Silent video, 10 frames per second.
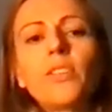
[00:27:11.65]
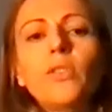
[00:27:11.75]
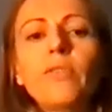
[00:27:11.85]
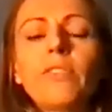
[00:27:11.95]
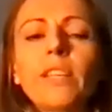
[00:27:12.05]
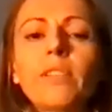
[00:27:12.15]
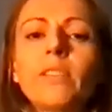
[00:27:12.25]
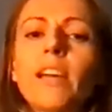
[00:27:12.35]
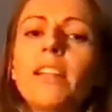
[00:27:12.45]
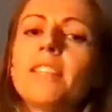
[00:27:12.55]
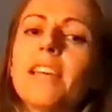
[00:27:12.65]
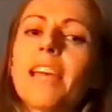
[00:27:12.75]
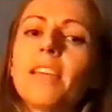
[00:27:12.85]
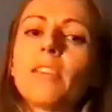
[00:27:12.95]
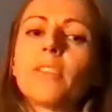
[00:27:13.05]
you feel? And
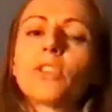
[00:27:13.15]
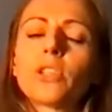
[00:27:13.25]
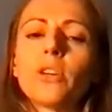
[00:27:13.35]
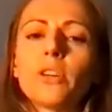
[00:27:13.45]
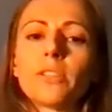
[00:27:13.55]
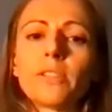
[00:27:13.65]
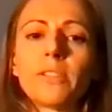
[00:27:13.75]
take the shot.